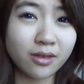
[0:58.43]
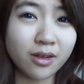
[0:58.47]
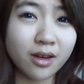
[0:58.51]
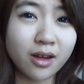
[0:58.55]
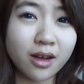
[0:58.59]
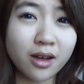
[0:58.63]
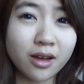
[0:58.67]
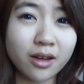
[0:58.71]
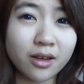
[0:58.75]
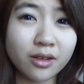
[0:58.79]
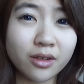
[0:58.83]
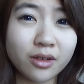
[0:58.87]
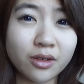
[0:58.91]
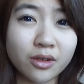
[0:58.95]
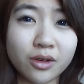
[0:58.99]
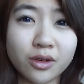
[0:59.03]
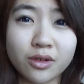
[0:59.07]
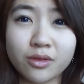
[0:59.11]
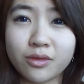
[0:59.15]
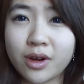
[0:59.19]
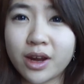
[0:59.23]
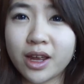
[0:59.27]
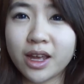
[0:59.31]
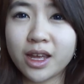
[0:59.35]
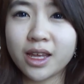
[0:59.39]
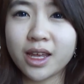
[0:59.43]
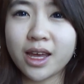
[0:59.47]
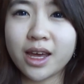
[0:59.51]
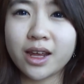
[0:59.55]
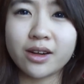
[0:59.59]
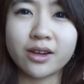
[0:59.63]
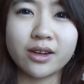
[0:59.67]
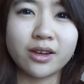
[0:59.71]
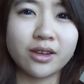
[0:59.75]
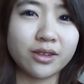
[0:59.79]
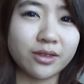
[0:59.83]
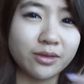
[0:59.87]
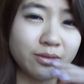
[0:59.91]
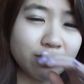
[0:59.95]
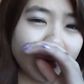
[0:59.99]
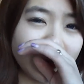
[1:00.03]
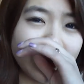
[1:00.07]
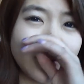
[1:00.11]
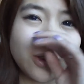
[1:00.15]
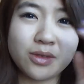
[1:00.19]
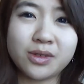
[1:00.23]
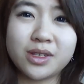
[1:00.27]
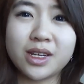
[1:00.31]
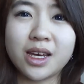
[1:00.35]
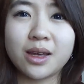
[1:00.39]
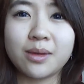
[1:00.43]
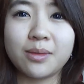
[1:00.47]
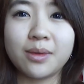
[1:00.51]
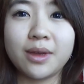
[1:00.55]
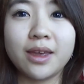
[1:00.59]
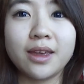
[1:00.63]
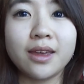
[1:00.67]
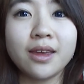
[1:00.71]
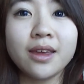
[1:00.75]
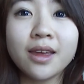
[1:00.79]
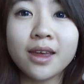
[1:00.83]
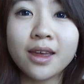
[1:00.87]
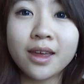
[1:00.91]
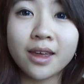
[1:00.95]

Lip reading: wrong or right, I don't know, you tell me.